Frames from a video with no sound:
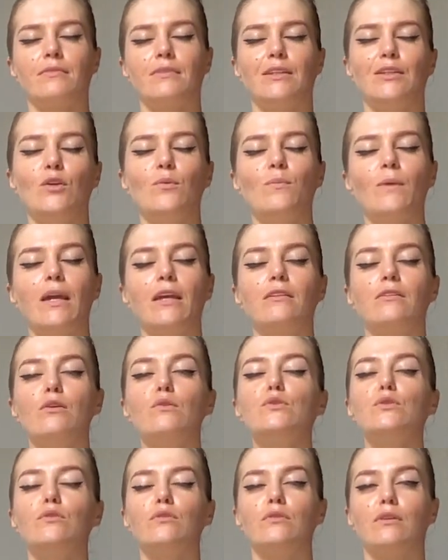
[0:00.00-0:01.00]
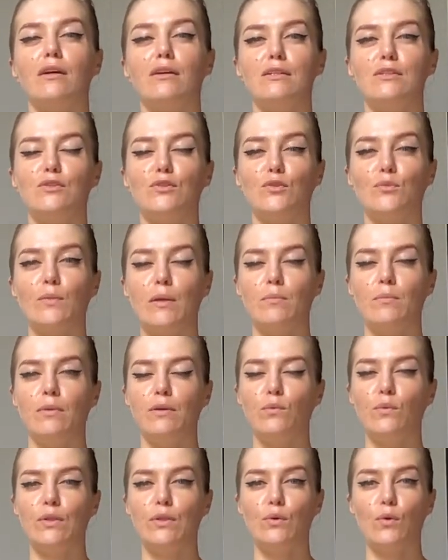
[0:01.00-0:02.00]
You may close your eyes, you may
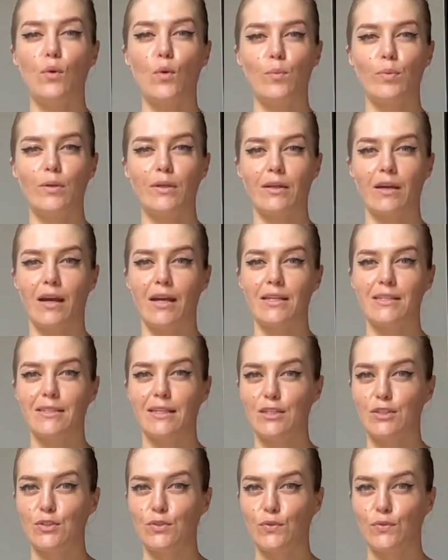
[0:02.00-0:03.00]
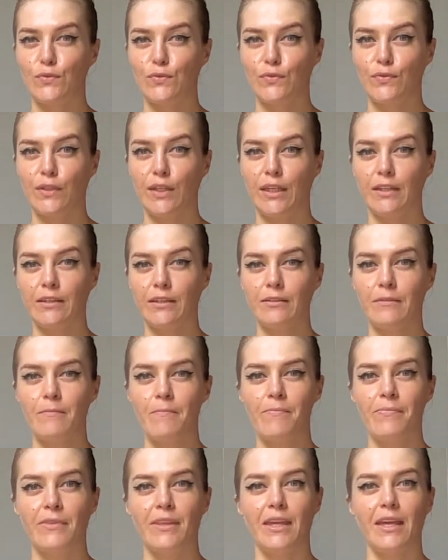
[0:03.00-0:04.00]
be with the open eyes as you feel.
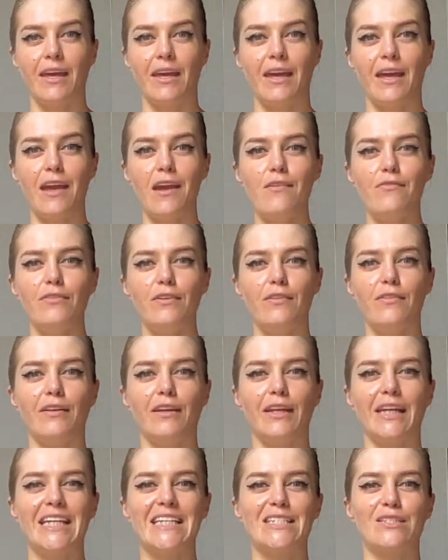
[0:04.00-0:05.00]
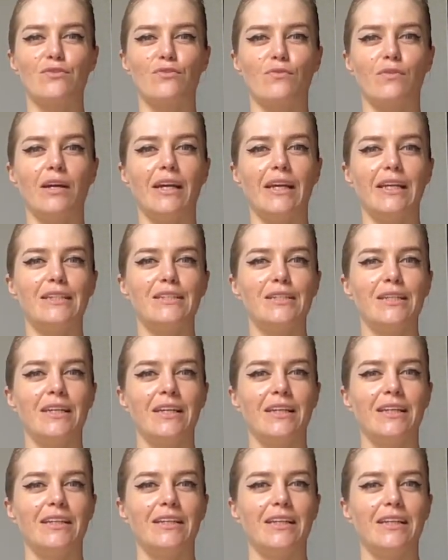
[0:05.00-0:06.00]
Everything is right.
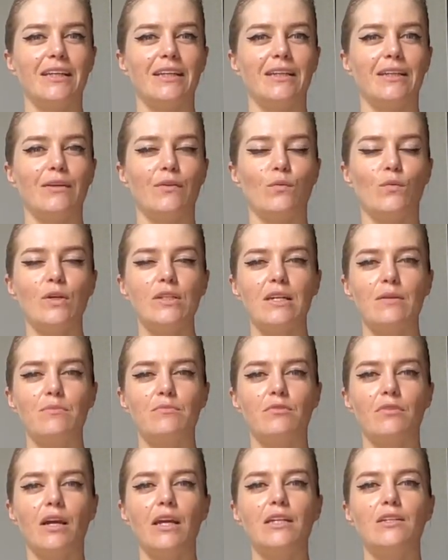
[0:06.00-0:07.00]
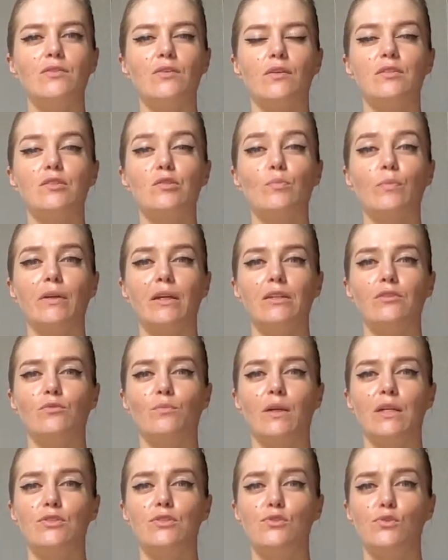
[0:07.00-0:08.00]
What I'm trying to explain to
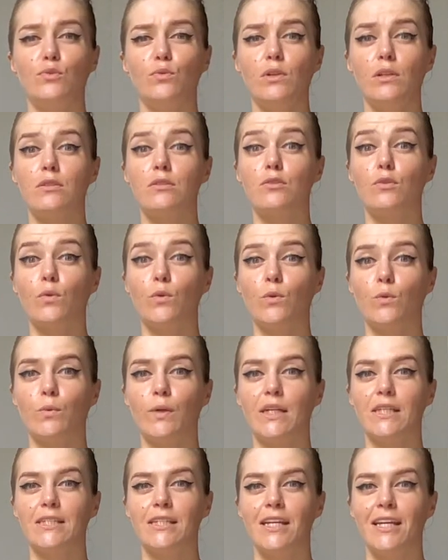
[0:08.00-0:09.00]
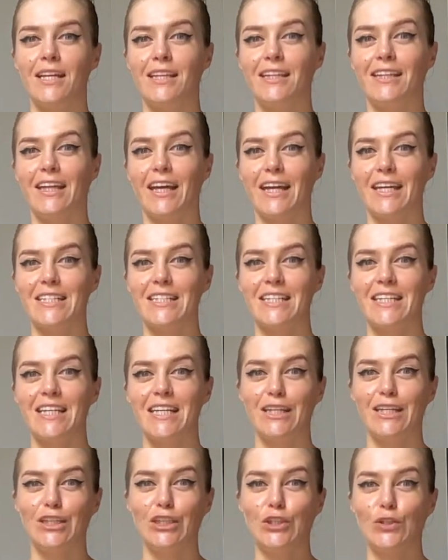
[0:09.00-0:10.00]
my students always, that
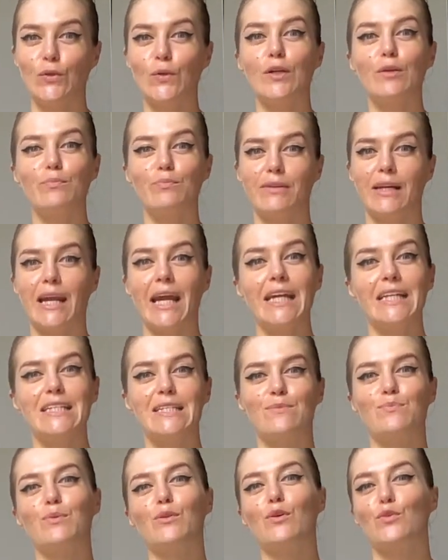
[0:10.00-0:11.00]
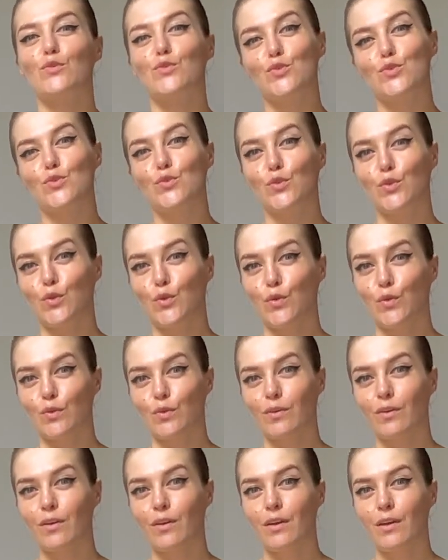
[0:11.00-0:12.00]
your practice belongs to you.
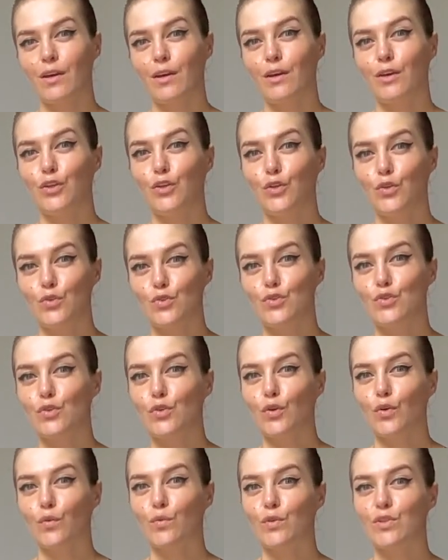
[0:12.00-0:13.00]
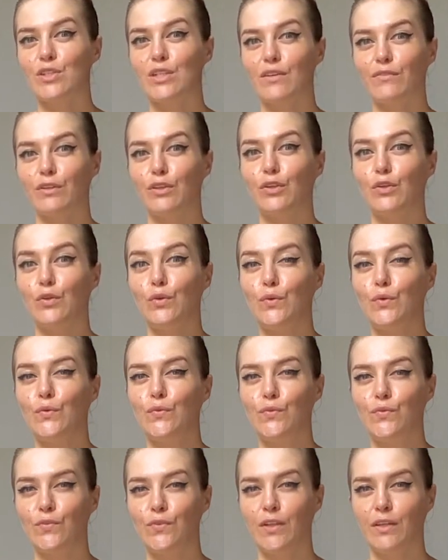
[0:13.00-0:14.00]
You do whatever you
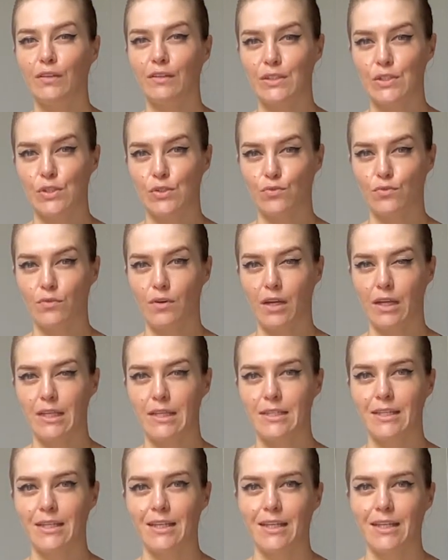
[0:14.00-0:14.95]
feel is right.